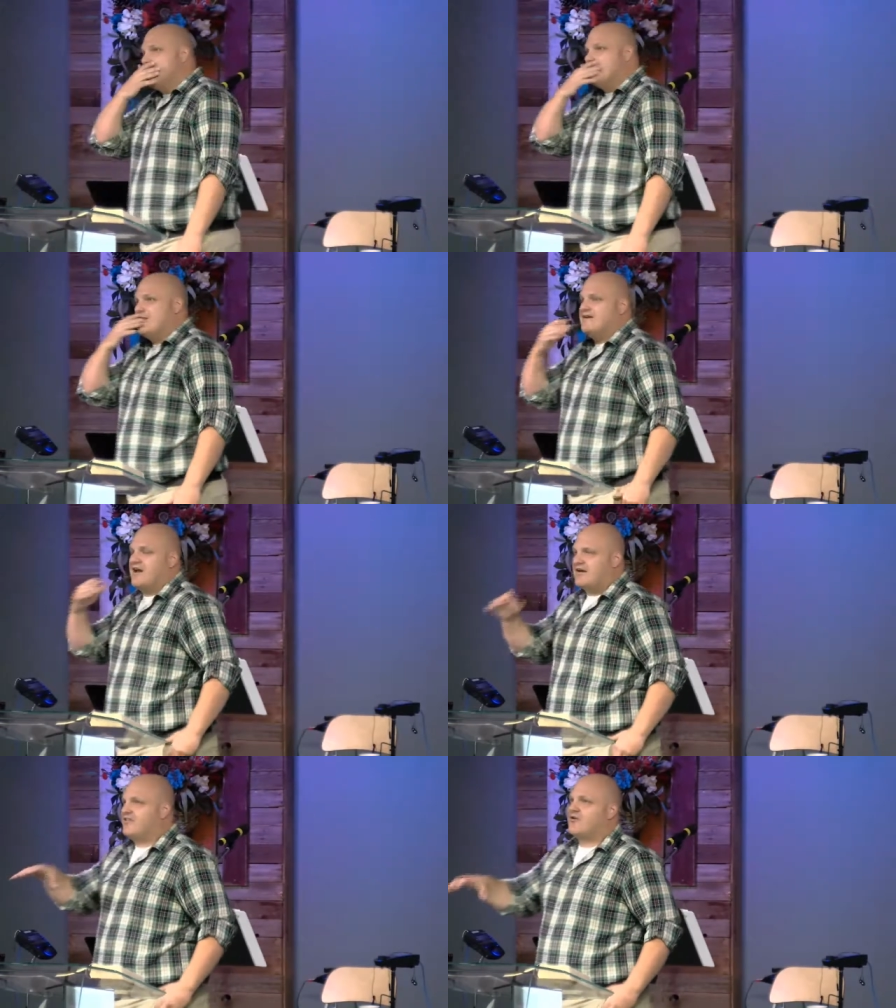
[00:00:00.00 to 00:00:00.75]

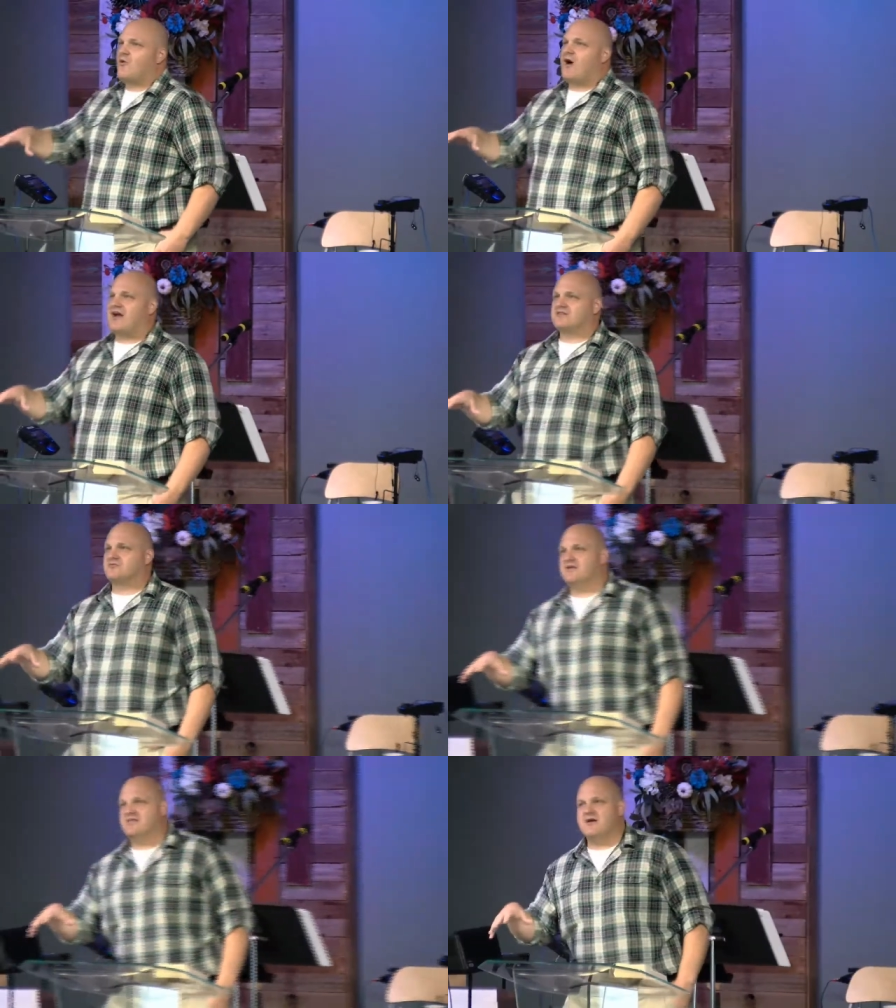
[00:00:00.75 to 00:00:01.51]
None of the Guadas
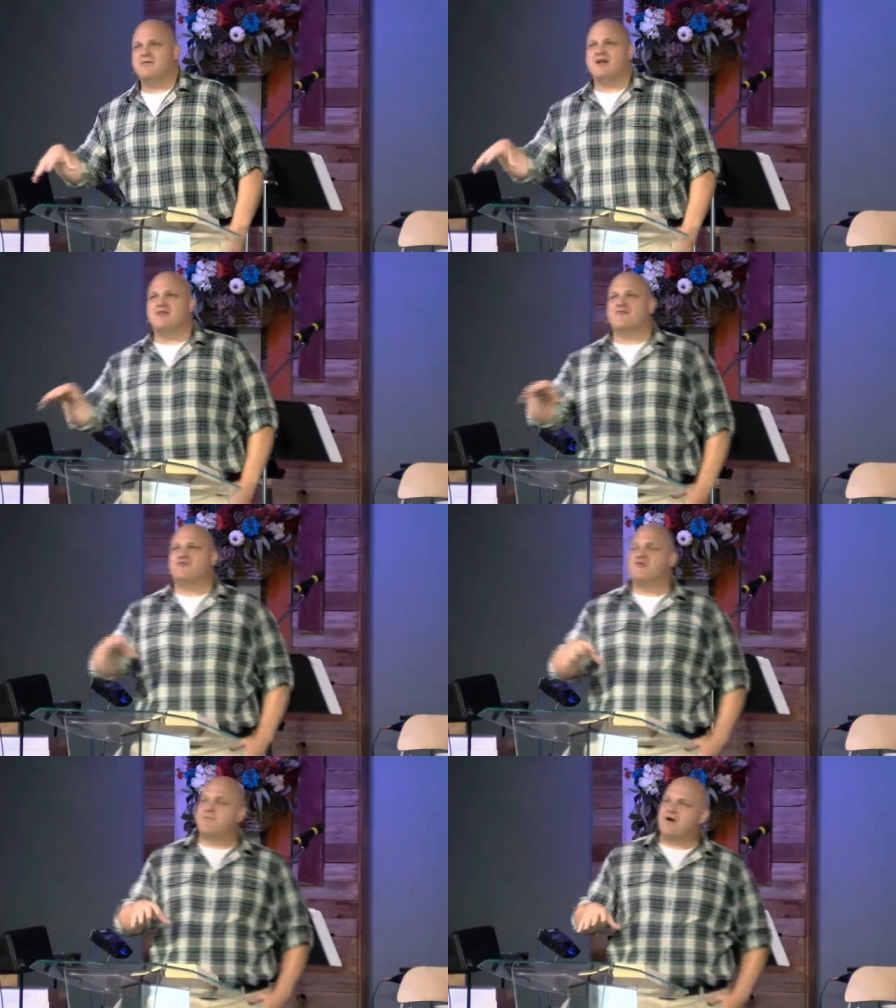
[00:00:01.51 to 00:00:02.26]
were in there, but other
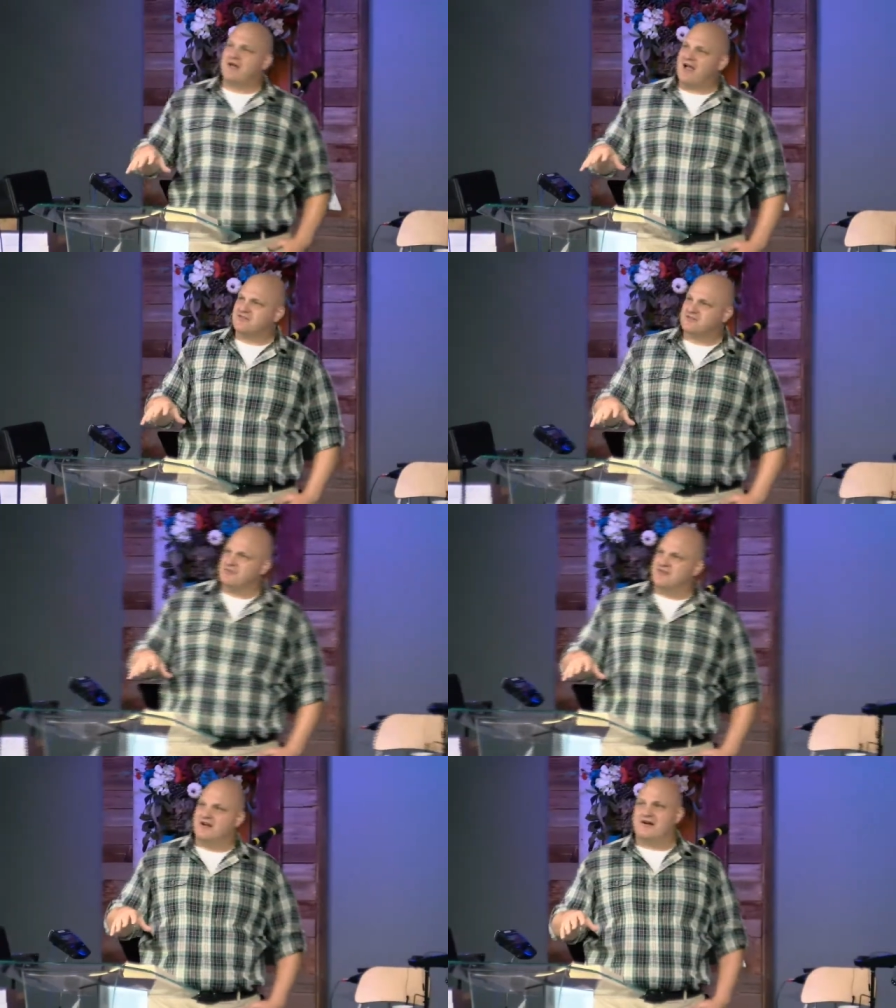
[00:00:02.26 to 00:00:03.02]
football guys were
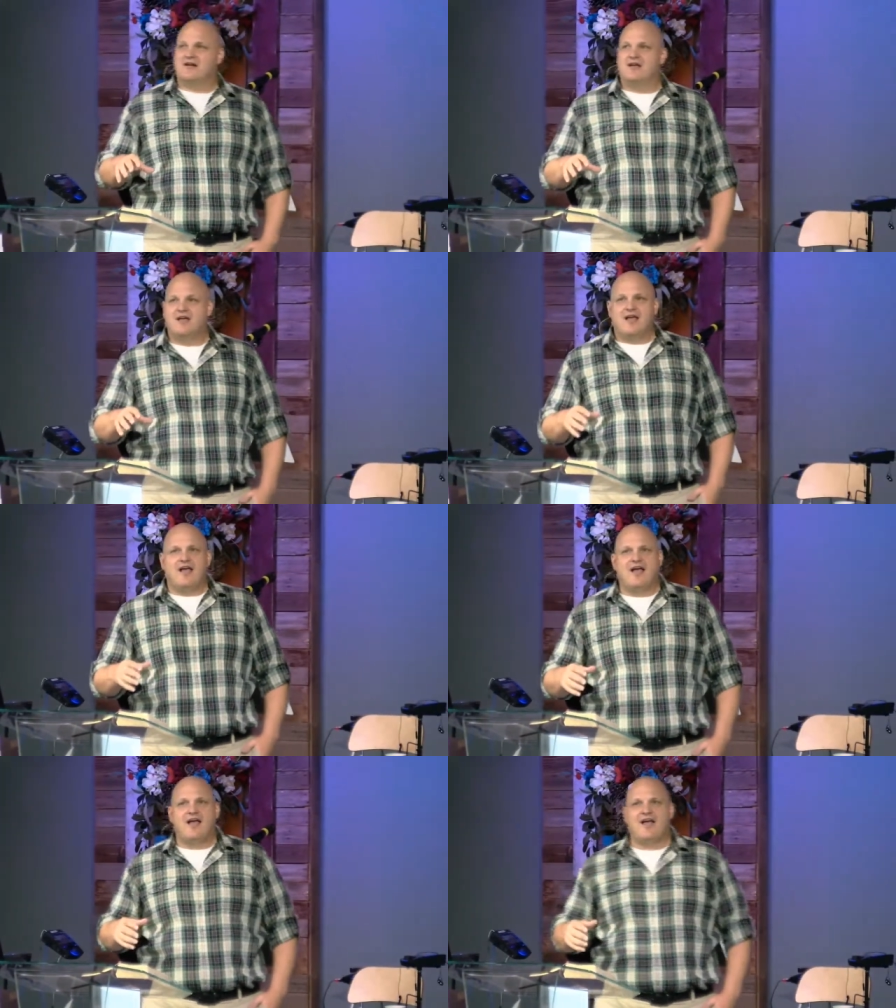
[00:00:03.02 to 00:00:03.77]
in there.
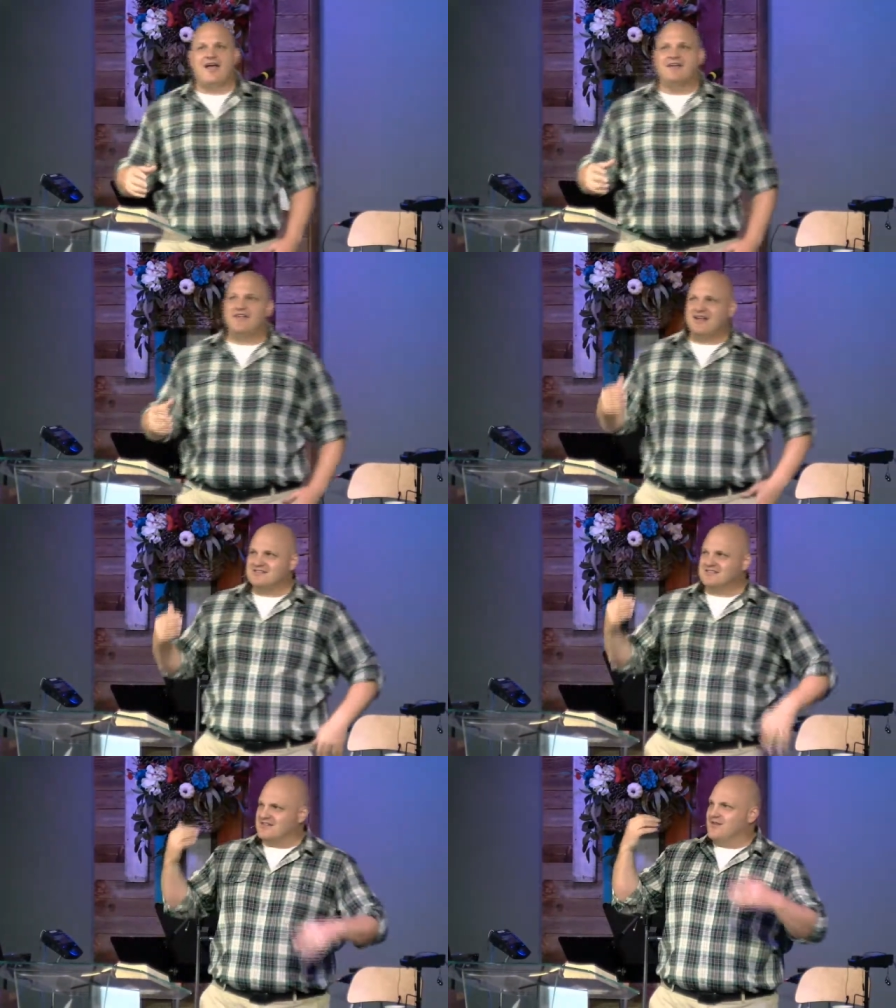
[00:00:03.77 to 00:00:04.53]
And they could
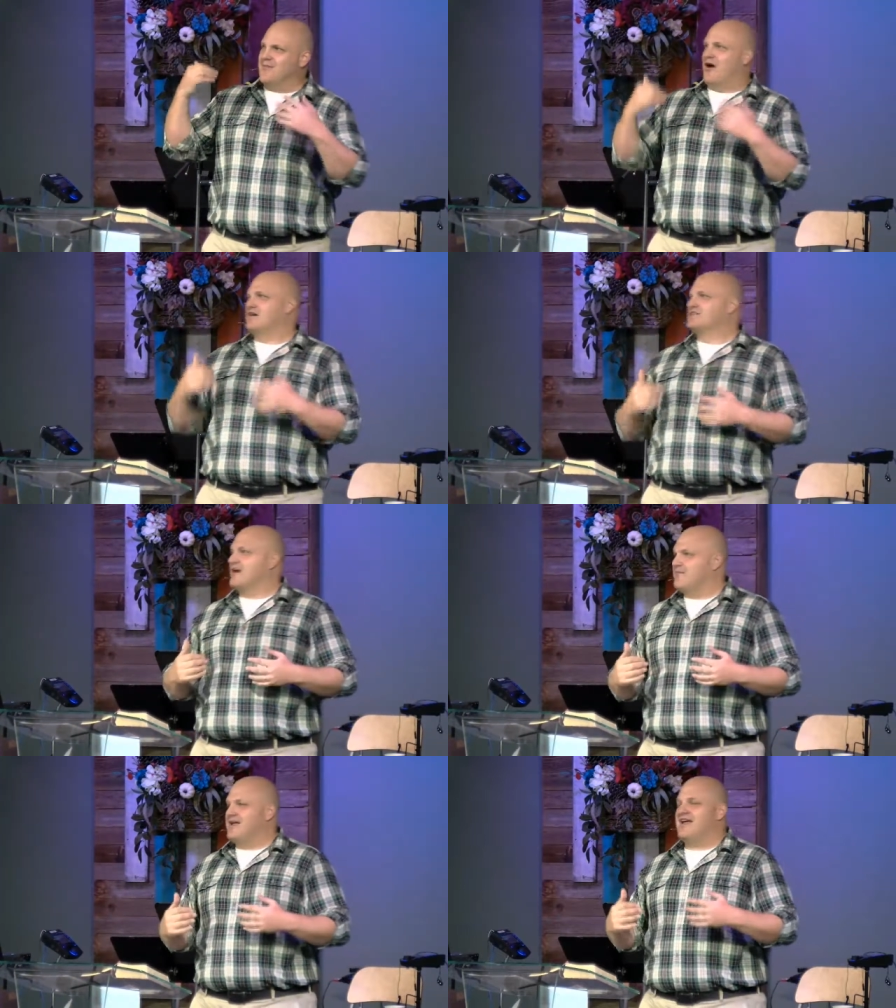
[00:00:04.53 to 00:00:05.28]
see the marks
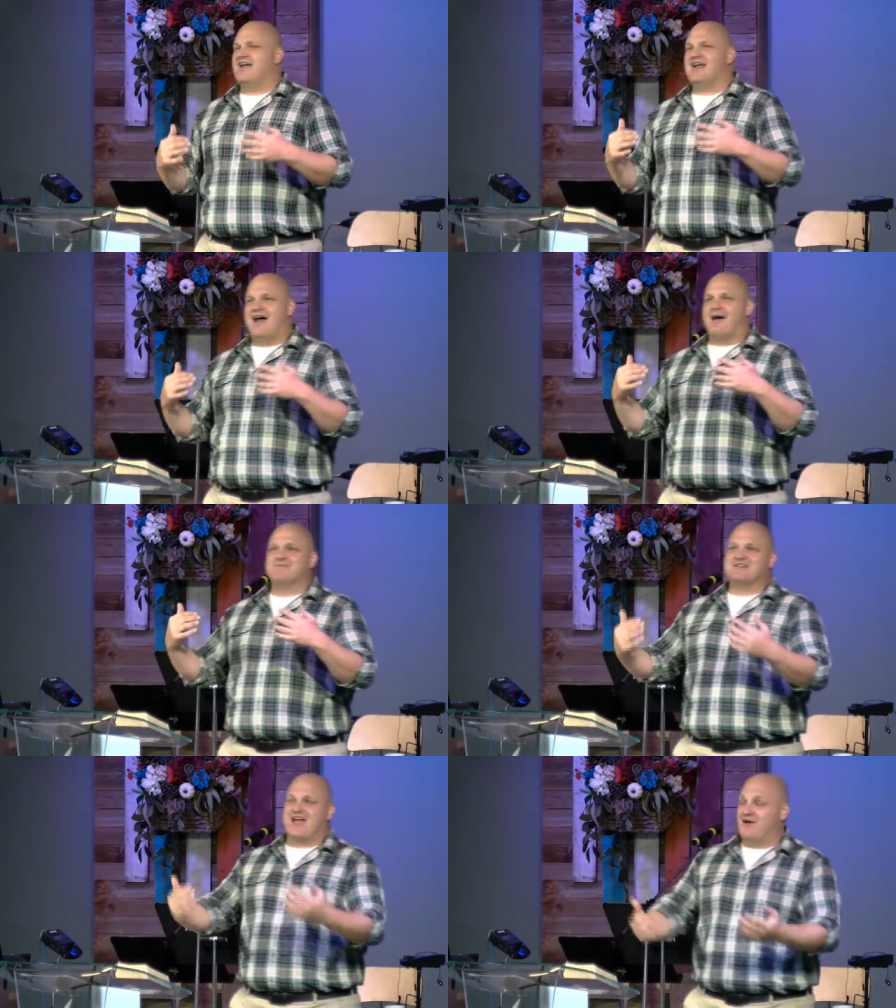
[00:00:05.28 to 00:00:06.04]
on me, and I'm
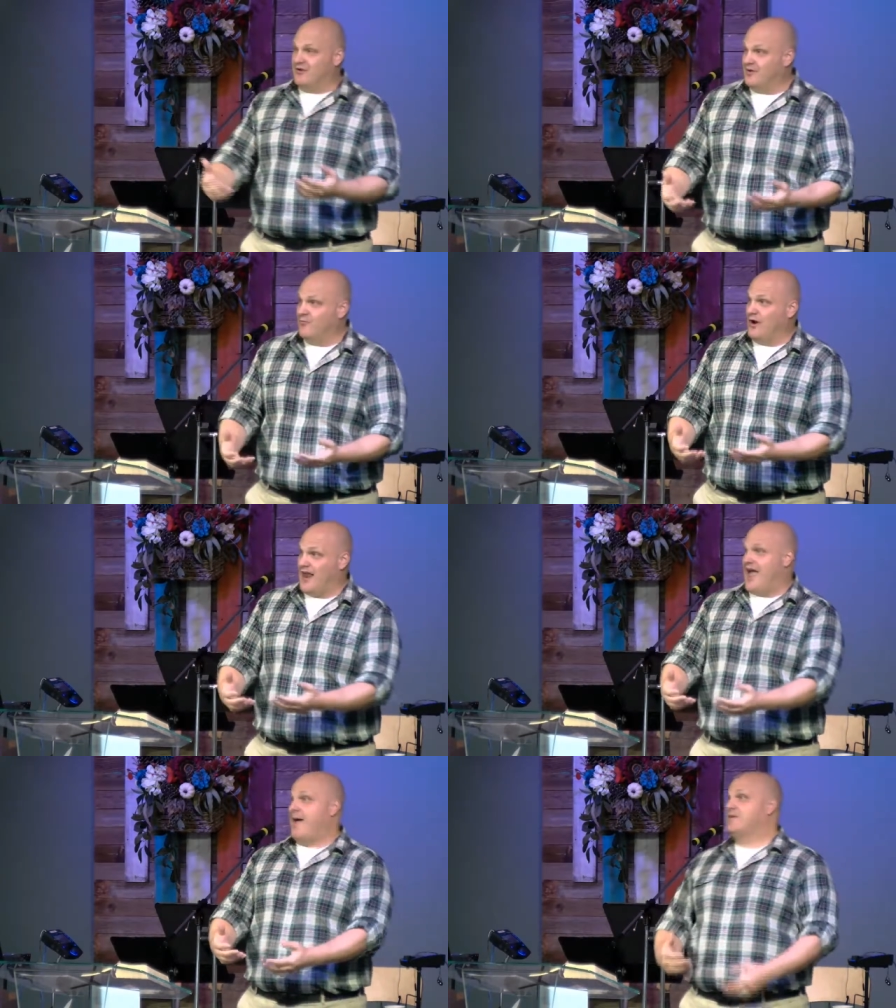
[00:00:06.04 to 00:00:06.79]
telling them what
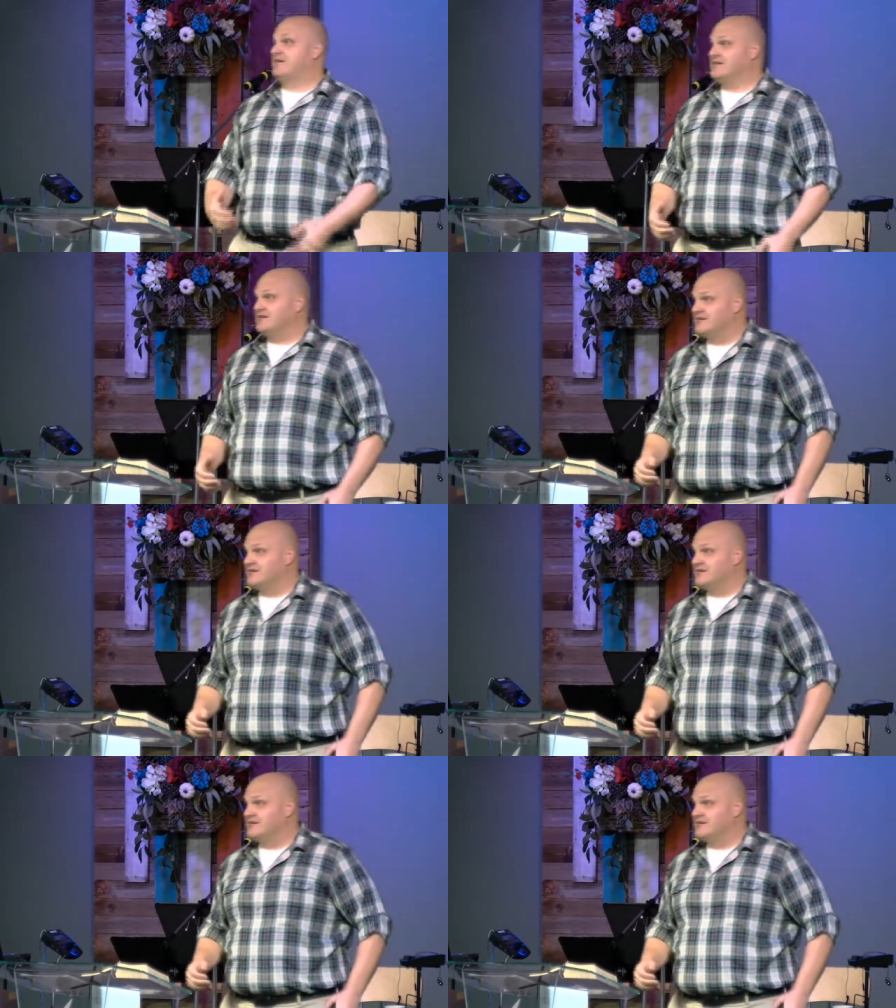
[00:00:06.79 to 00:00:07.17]
happened.